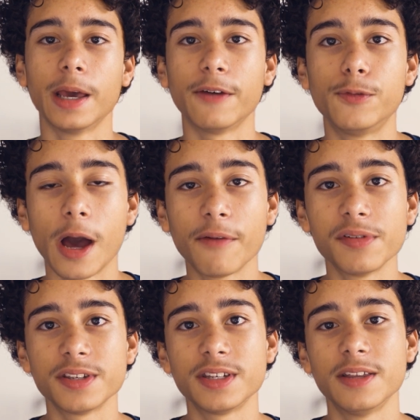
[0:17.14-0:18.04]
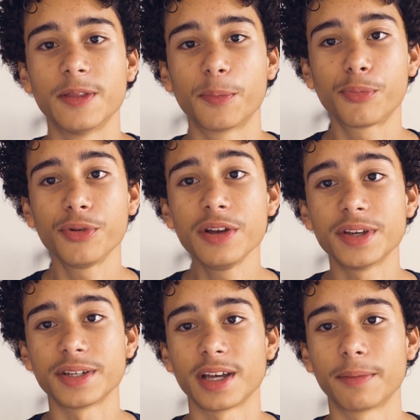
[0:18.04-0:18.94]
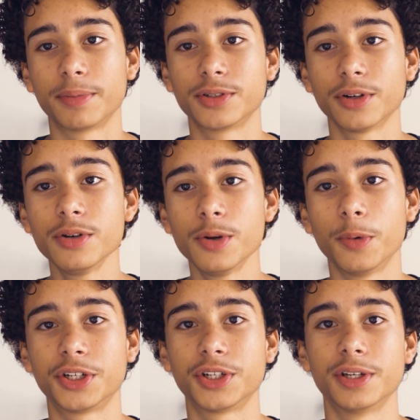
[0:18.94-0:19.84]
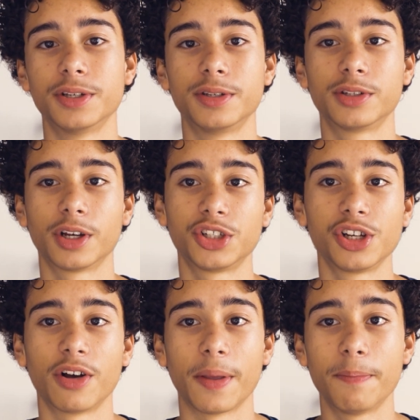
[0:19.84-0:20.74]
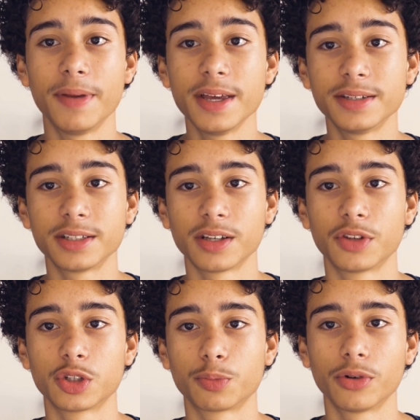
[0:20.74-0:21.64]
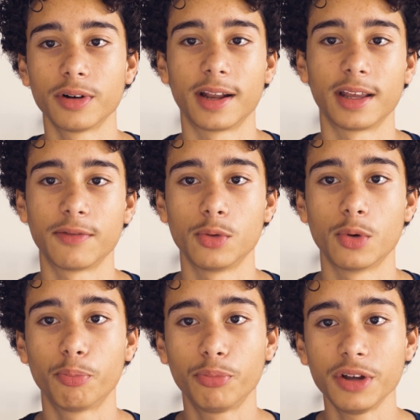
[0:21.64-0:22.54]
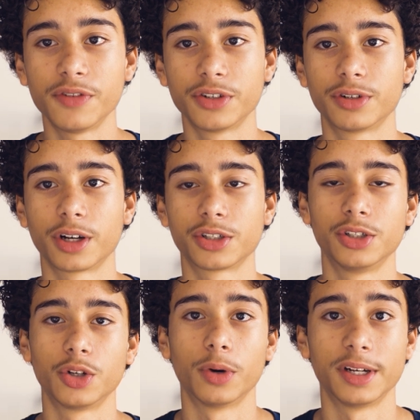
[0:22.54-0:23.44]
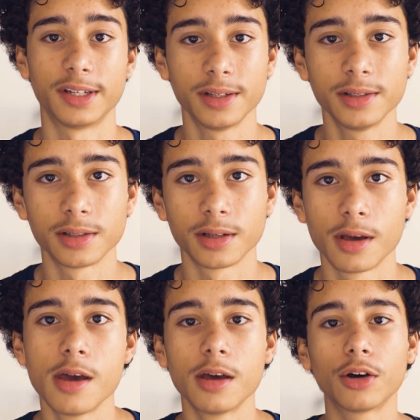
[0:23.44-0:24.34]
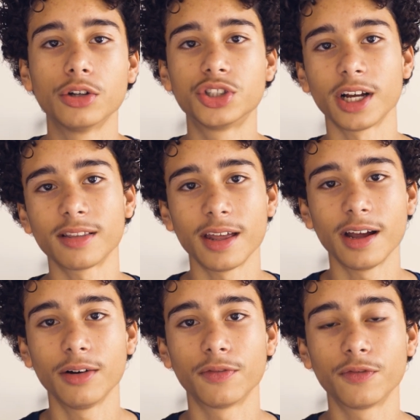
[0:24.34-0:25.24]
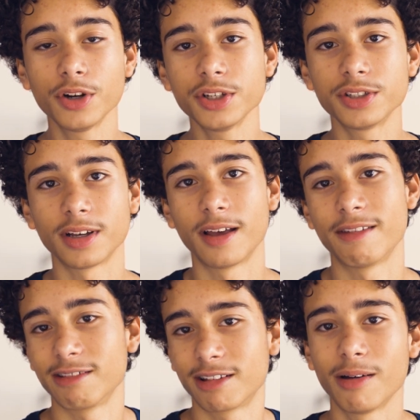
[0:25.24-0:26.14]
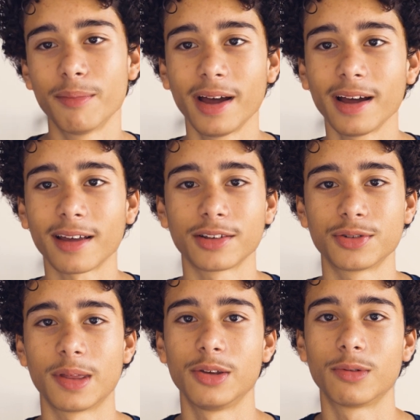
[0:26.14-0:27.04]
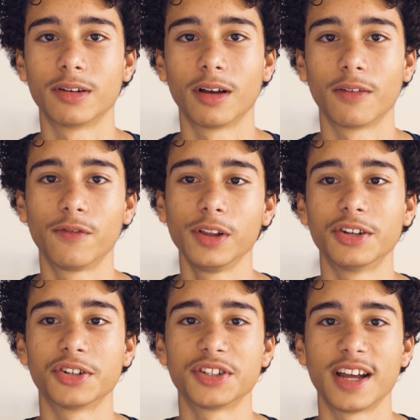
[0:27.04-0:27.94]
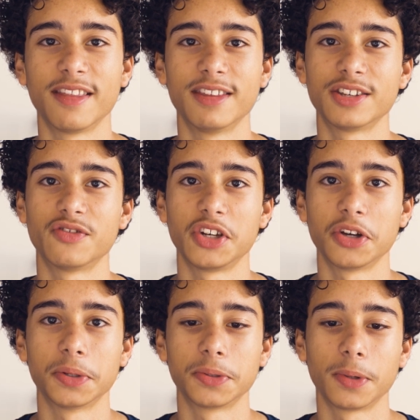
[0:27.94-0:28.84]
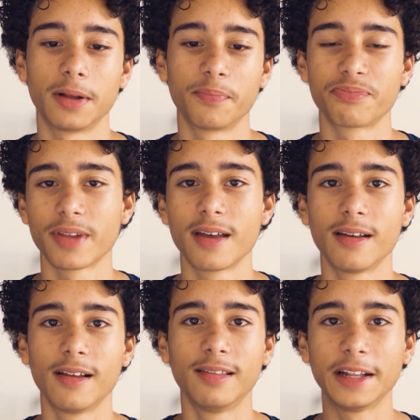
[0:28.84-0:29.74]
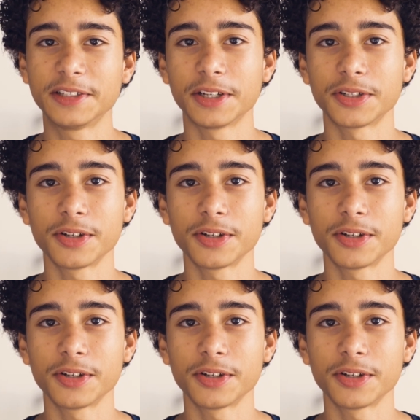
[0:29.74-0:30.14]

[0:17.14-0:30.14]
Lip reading: If you haven't seen the previous episode, which is touching on the basics of the sport and giving you a brief introduction to what it is, go check that out first and then come back so that you can fully understand this video as well. Let's get